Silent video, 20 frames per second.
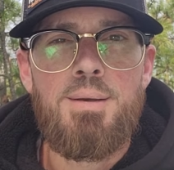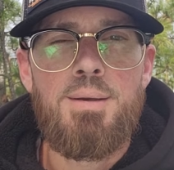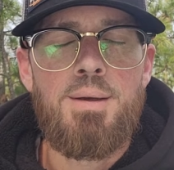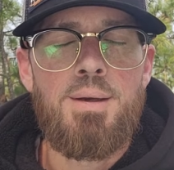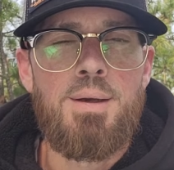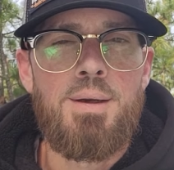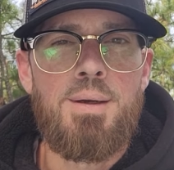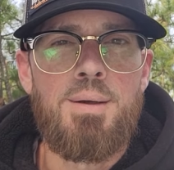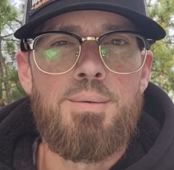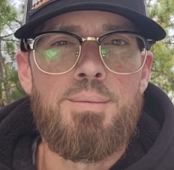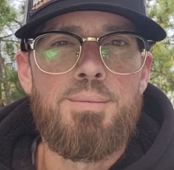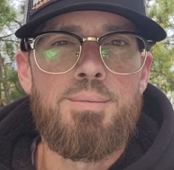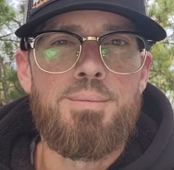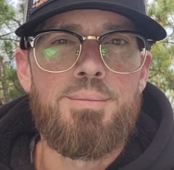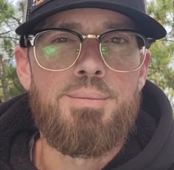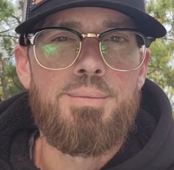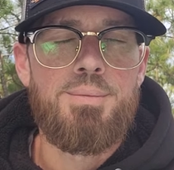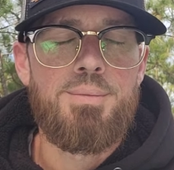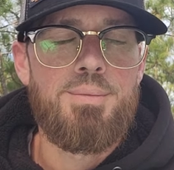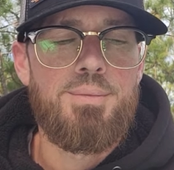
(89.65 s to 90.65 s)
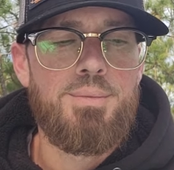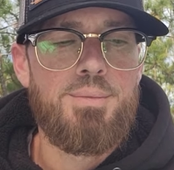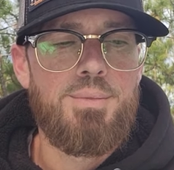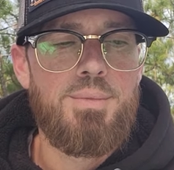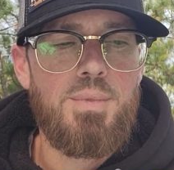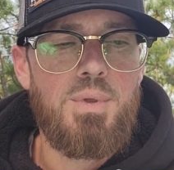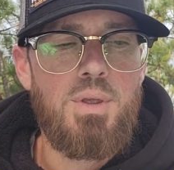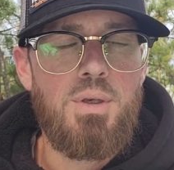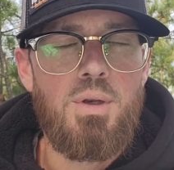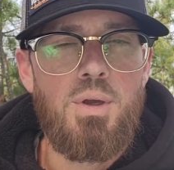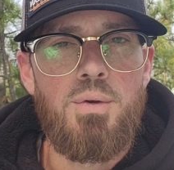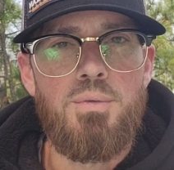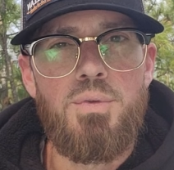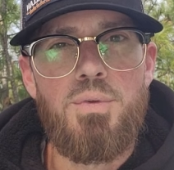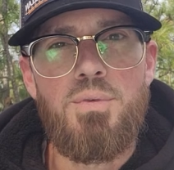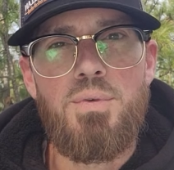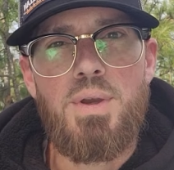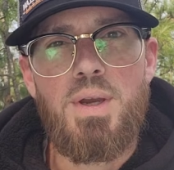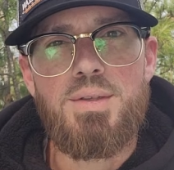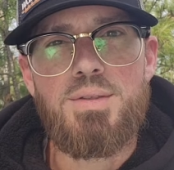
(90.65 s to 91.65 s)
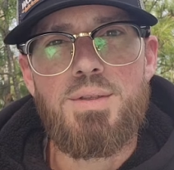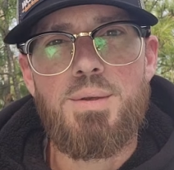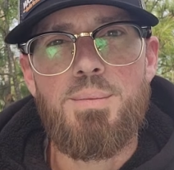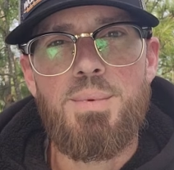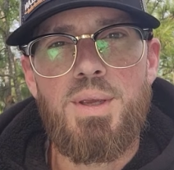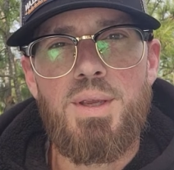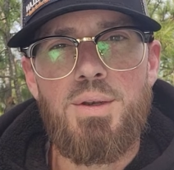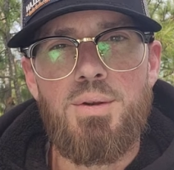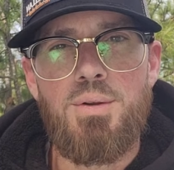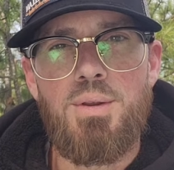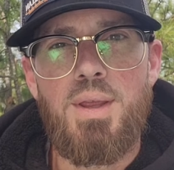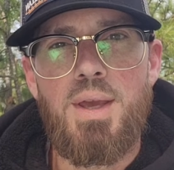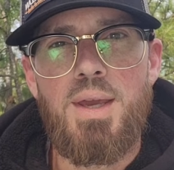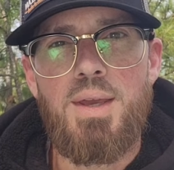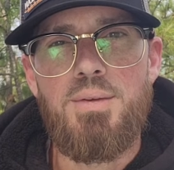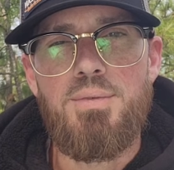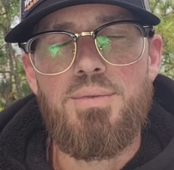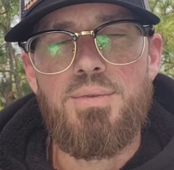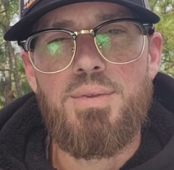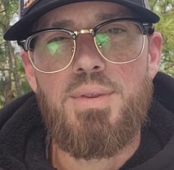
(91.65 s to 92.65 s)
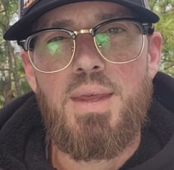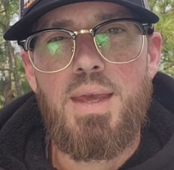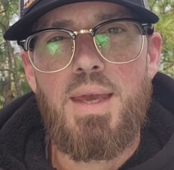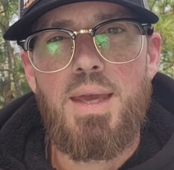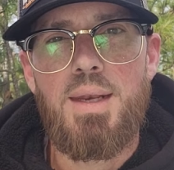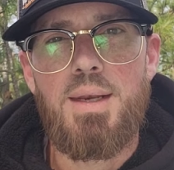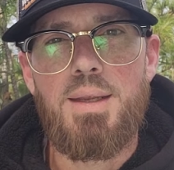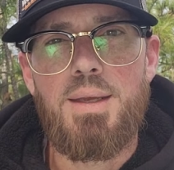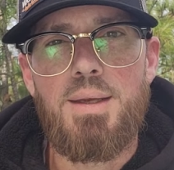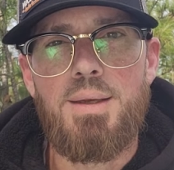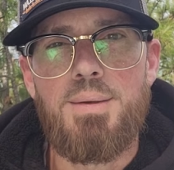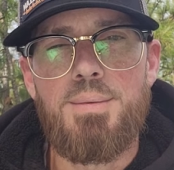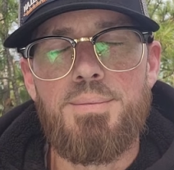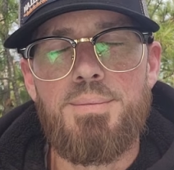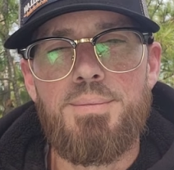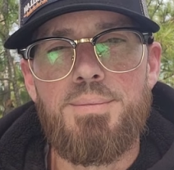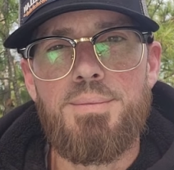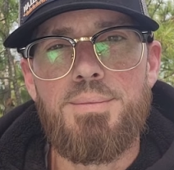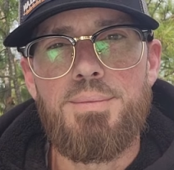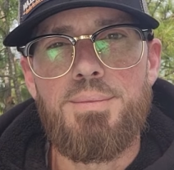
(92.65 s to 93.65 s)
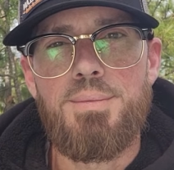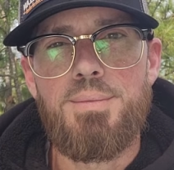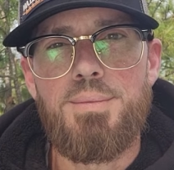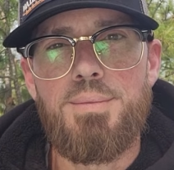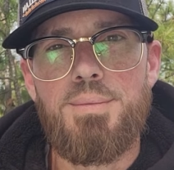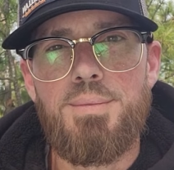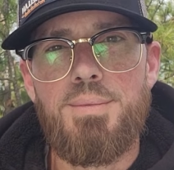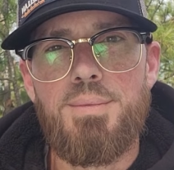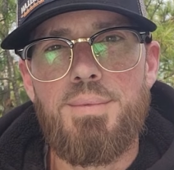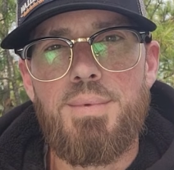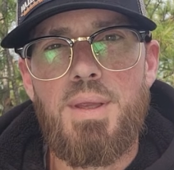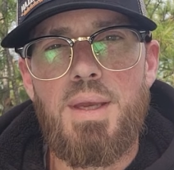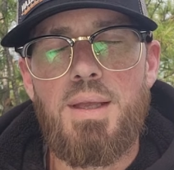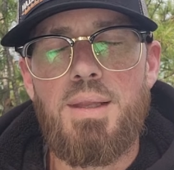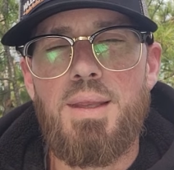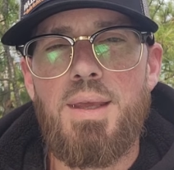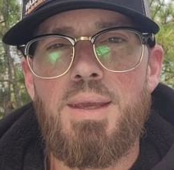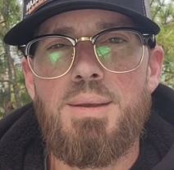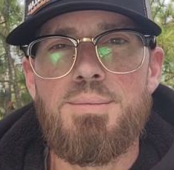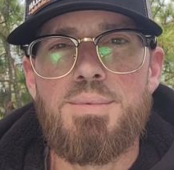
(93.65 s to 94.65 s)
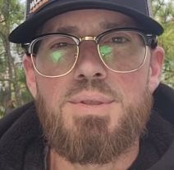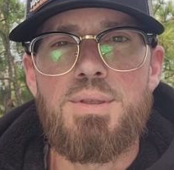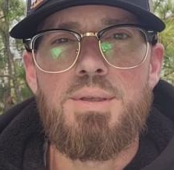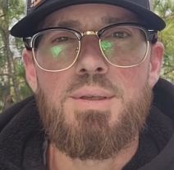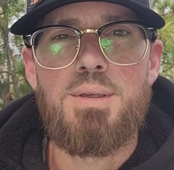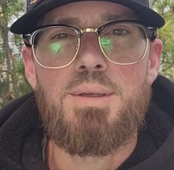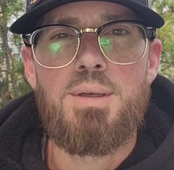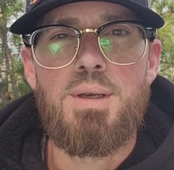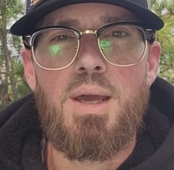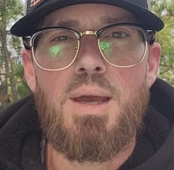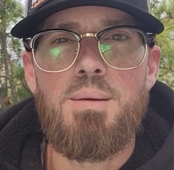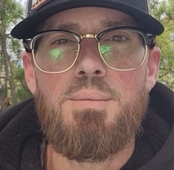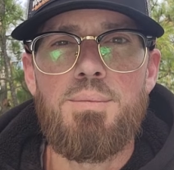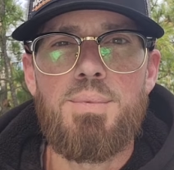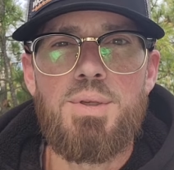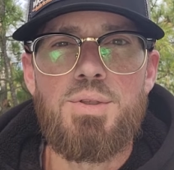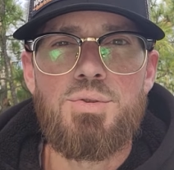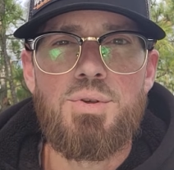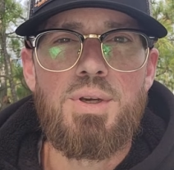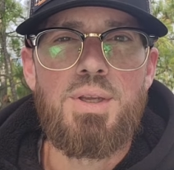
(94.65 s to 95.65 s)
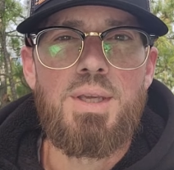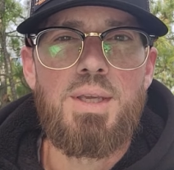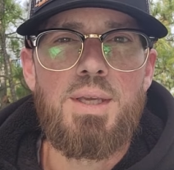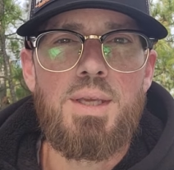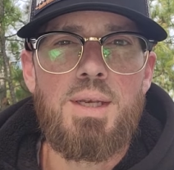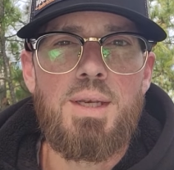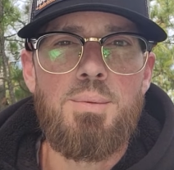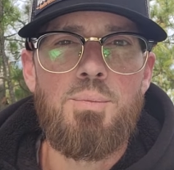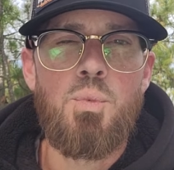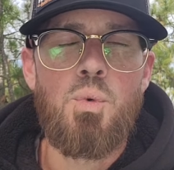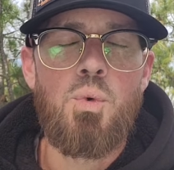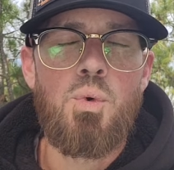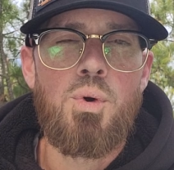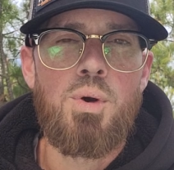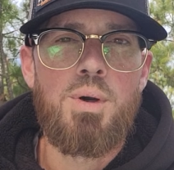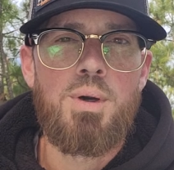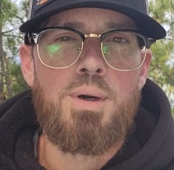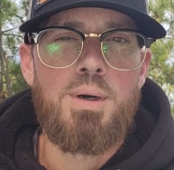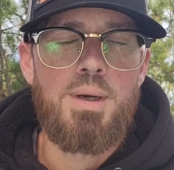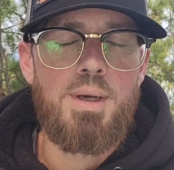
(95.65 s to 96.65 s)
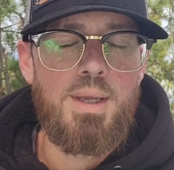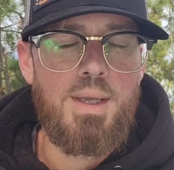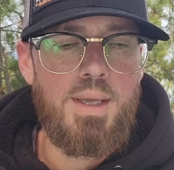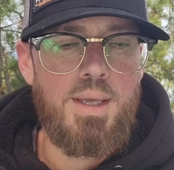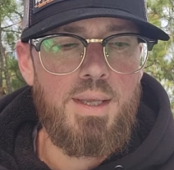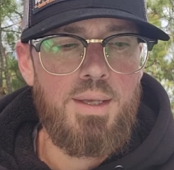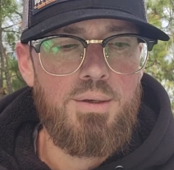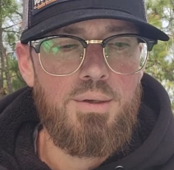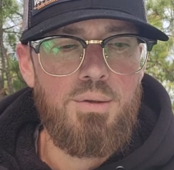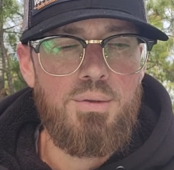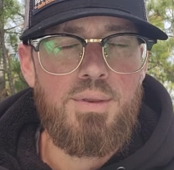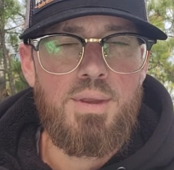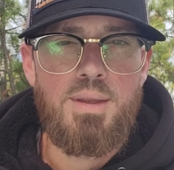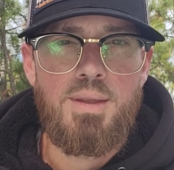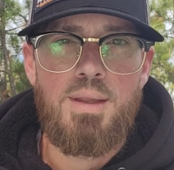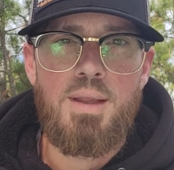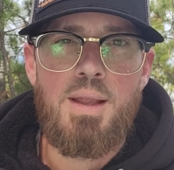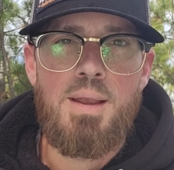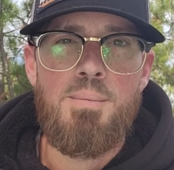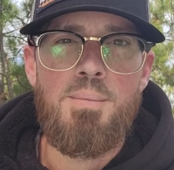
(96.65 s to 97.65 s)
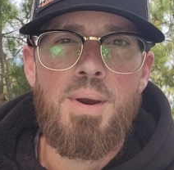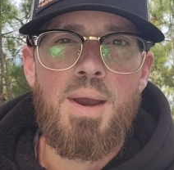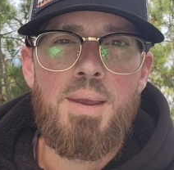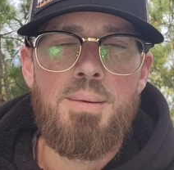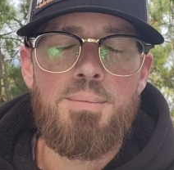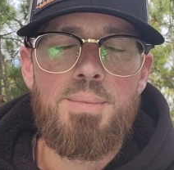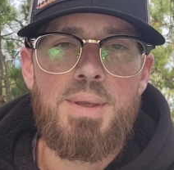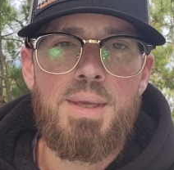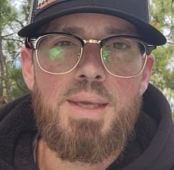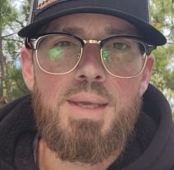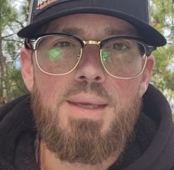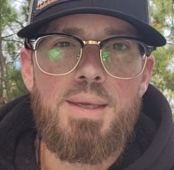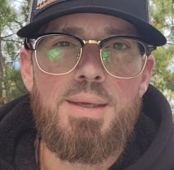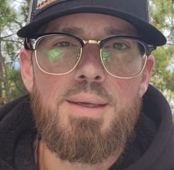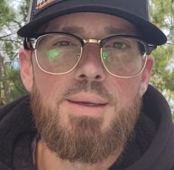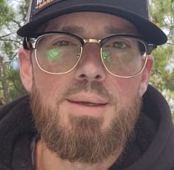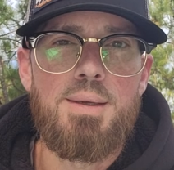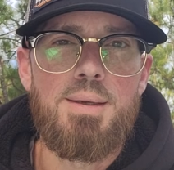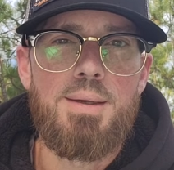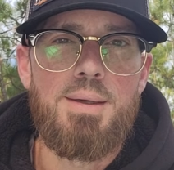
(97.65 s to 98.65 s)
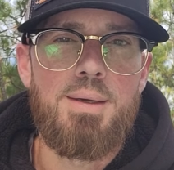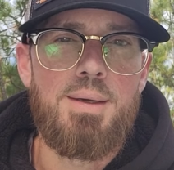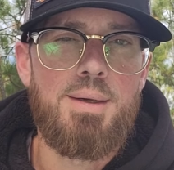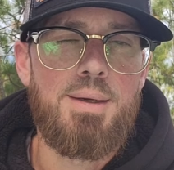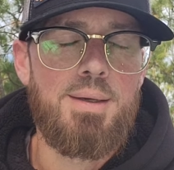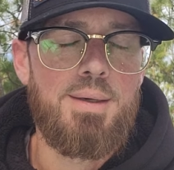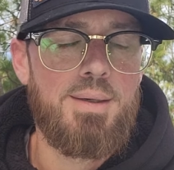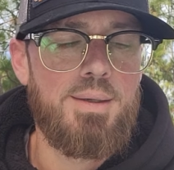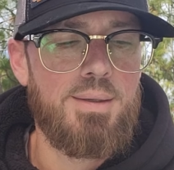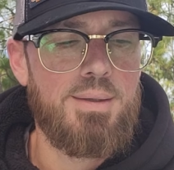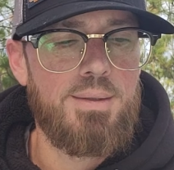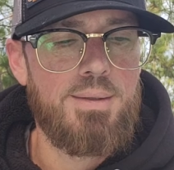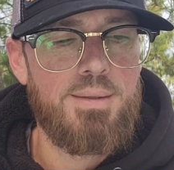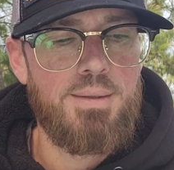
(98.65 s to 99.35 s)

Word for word: Um, you know, if you've got somebody in your life that um, that claims to not be drinking anymore, and you think that they might be, uh,